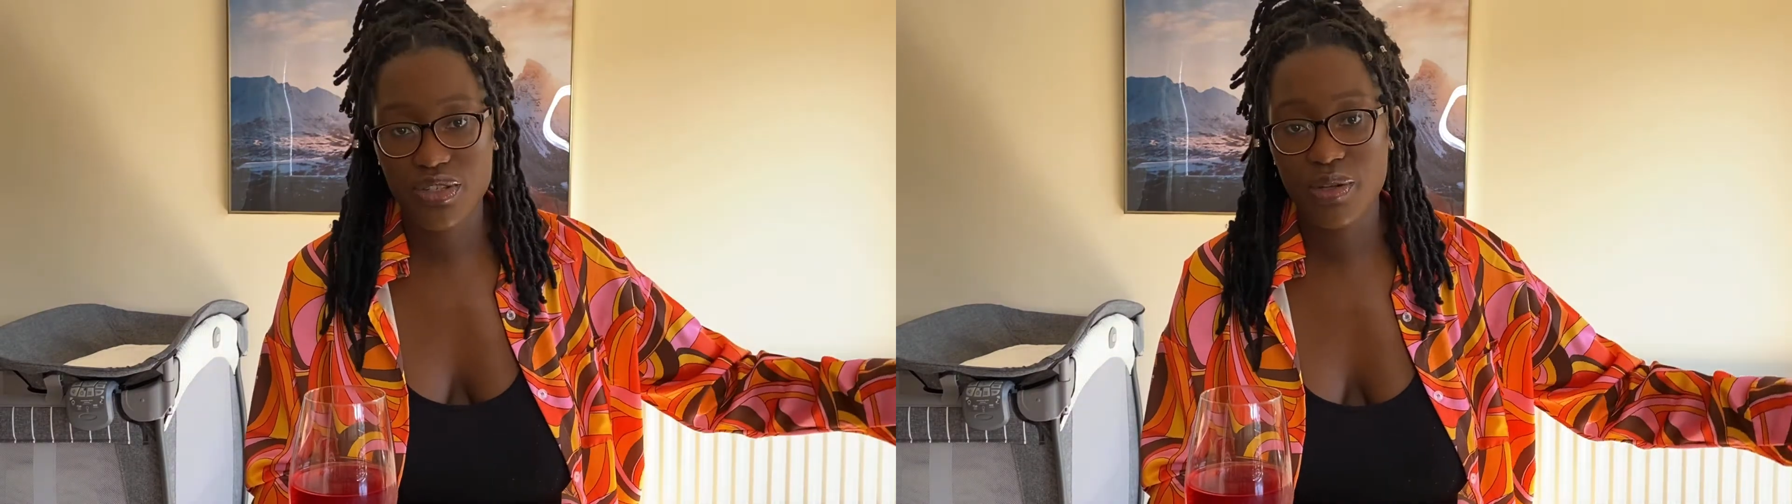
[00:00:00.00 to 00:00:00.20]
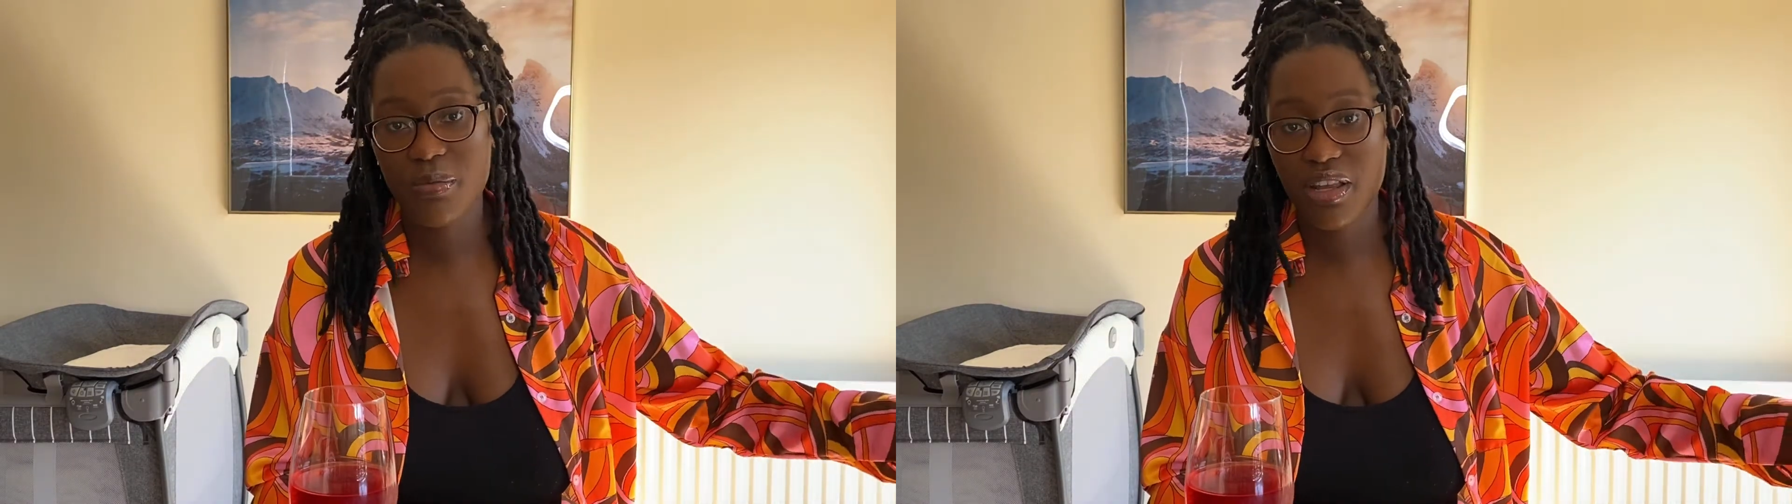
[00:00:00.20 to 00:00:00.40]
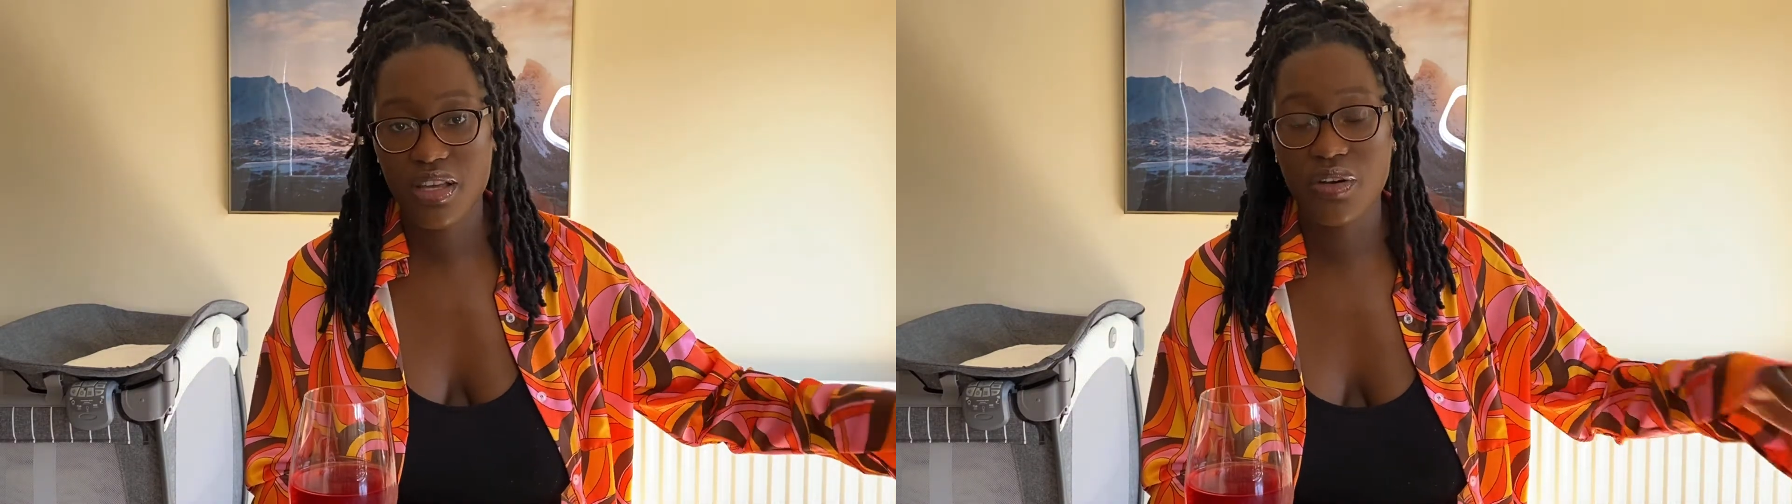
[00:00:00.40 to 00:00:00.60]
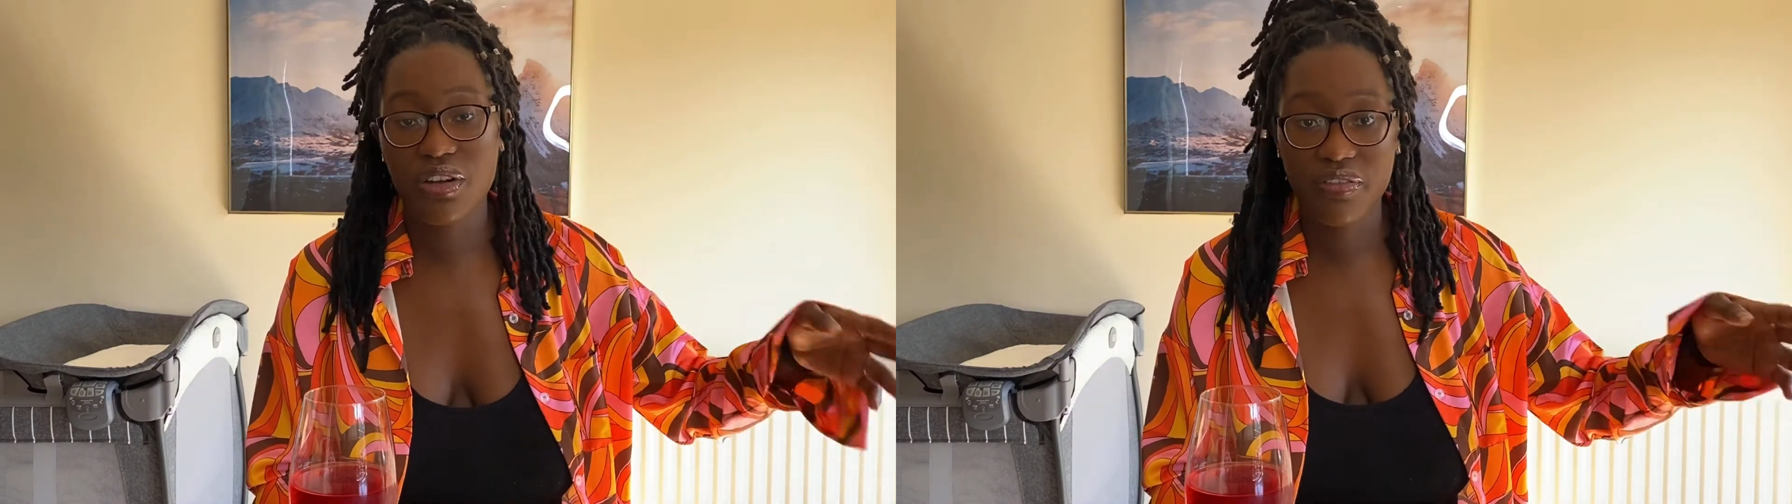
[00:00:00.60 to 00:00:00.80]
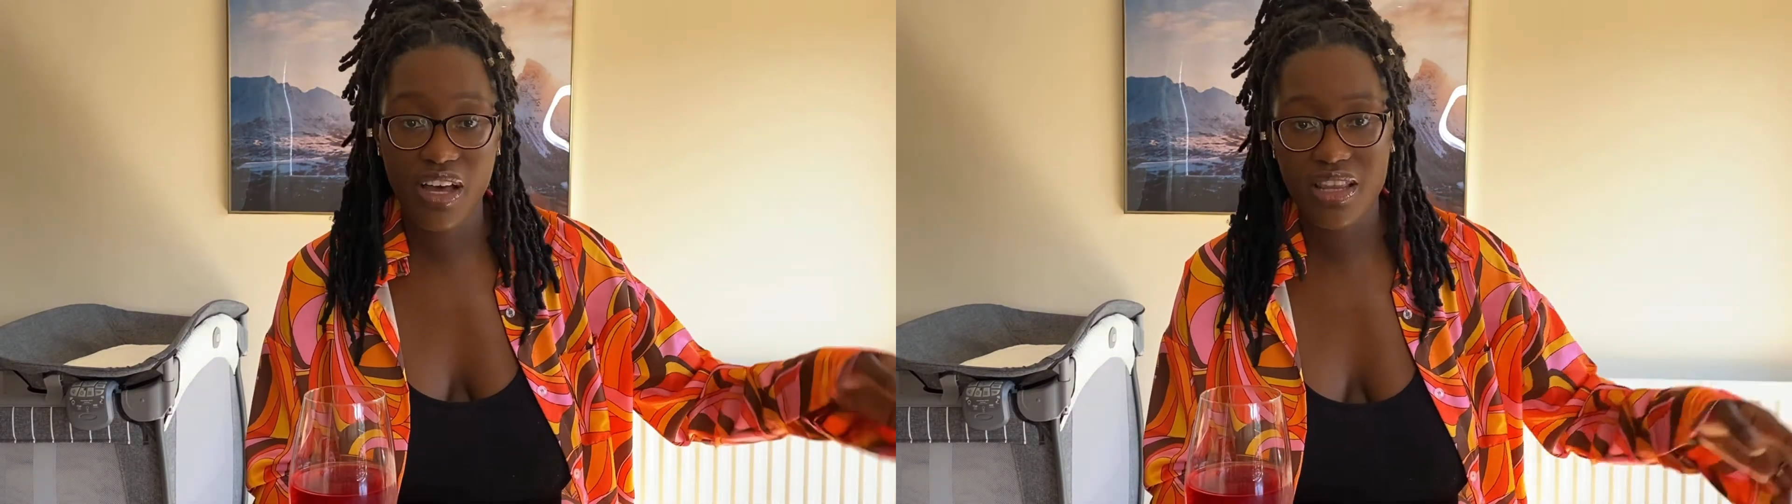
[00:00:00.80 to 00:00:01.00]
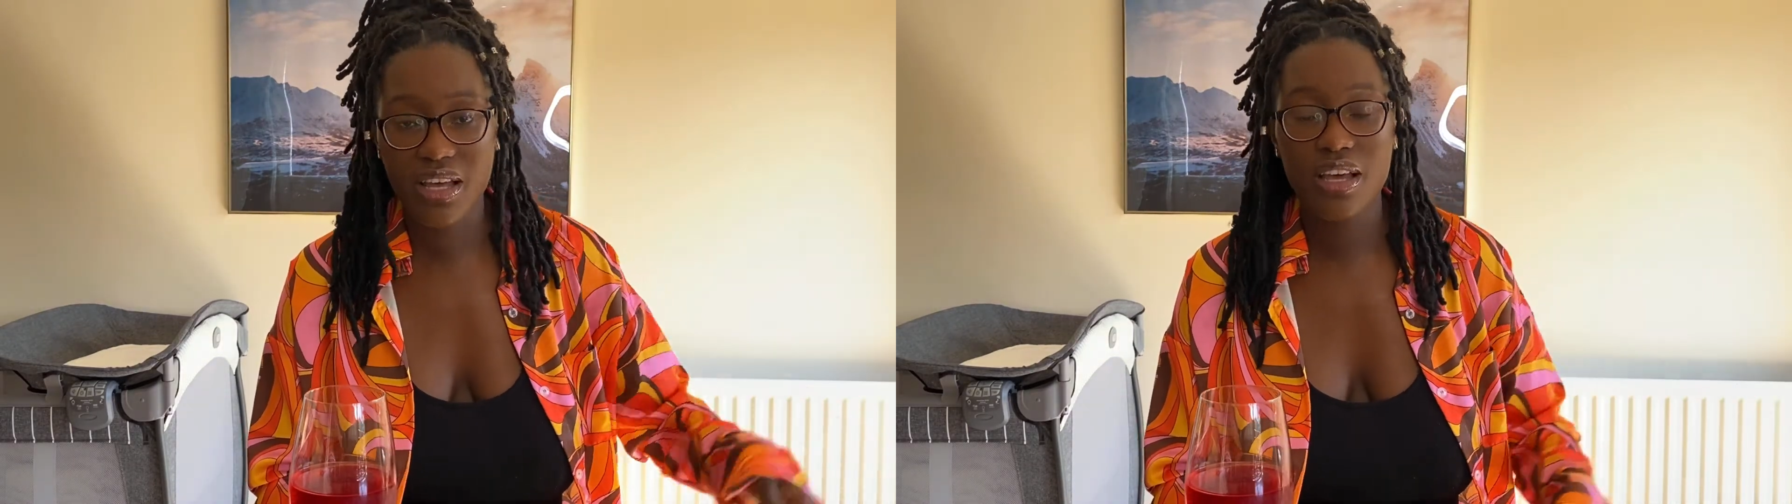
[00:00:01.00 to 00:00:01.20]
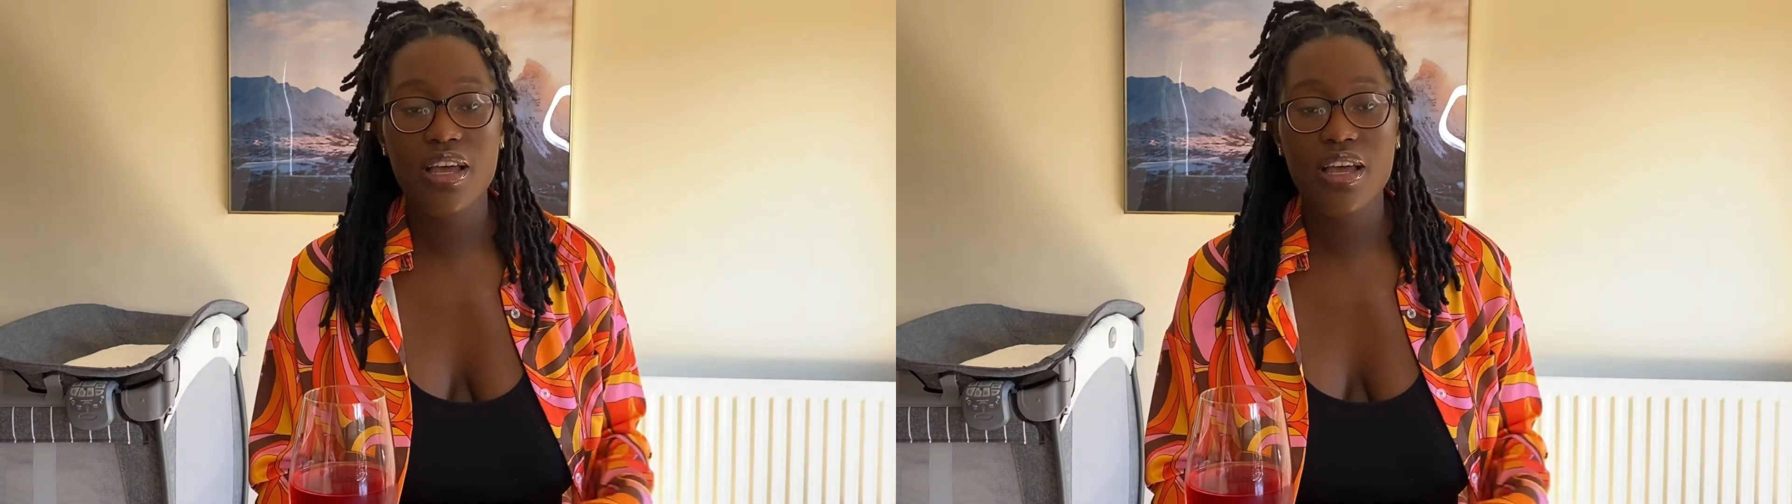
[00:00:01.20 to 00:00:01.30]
to the mother or the father.